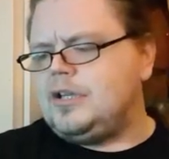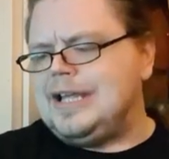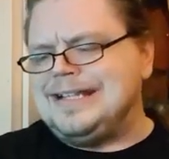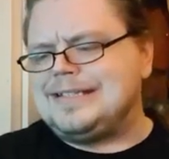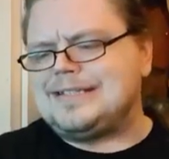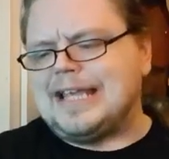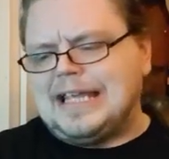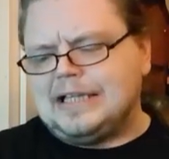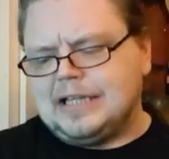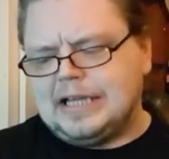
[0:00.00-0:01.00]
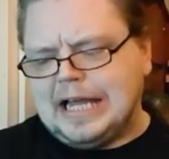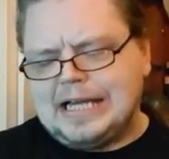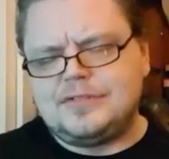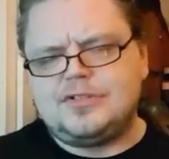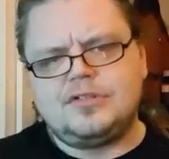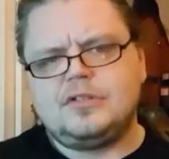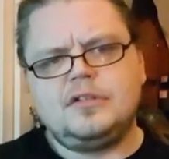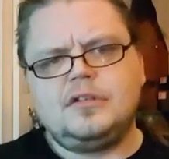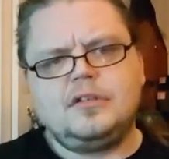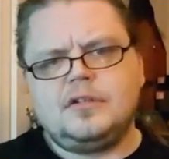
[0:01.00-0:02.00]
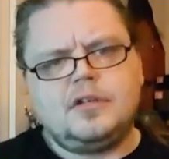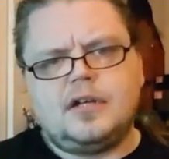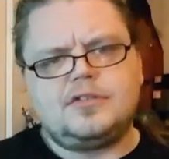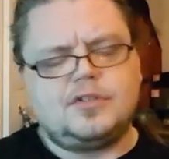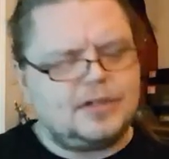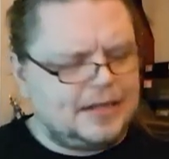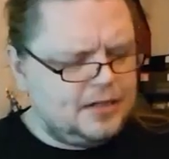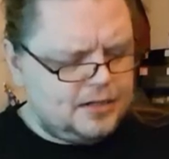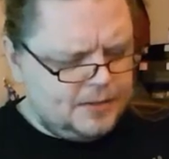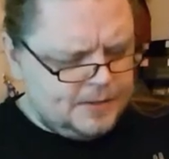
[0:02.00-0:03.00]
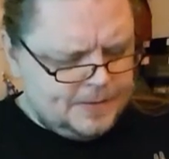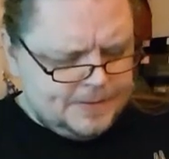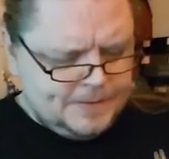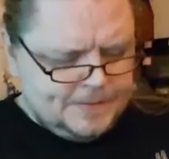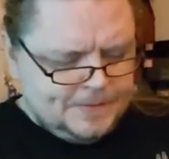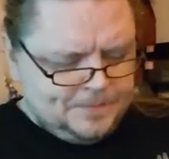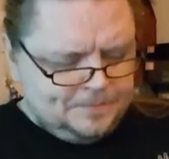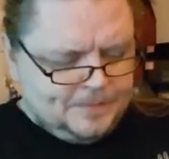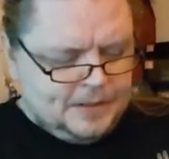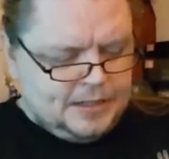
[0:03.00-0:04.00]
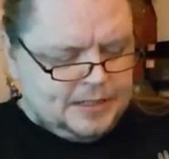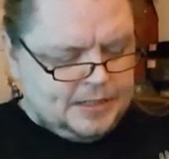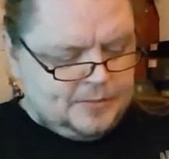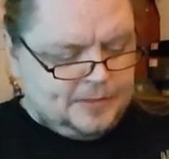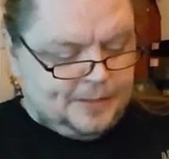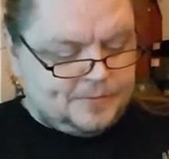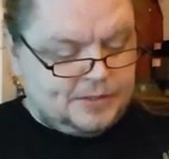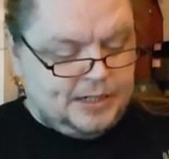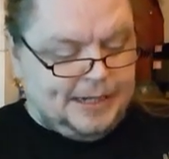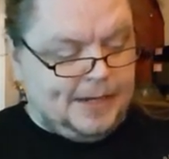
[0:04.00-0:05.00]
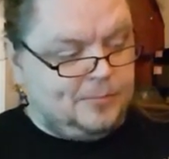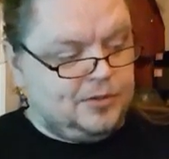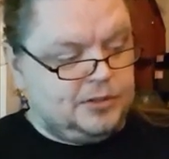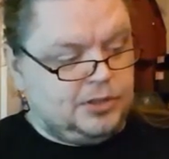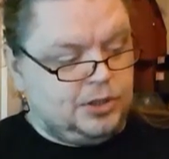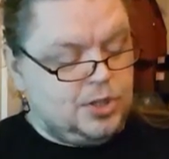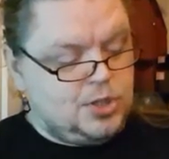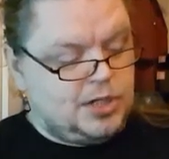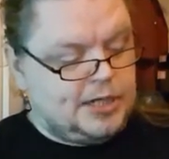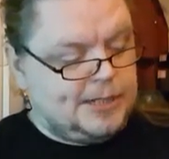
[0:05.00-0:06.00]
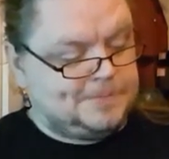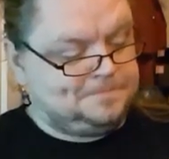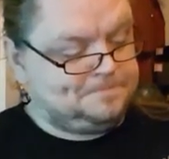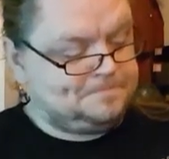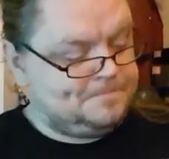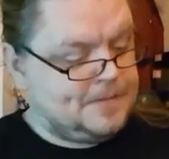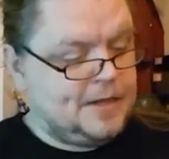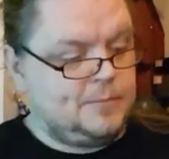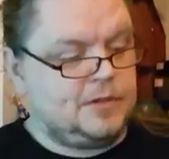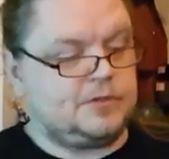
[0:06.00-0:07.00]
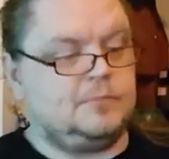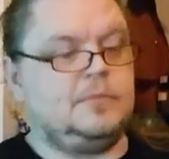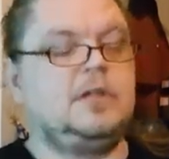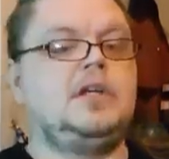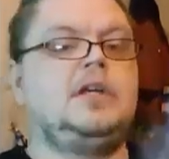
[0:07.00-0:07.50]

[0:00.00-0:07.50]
insanely large. I just don't get it. Captain Gabriel Loca, and then we've got some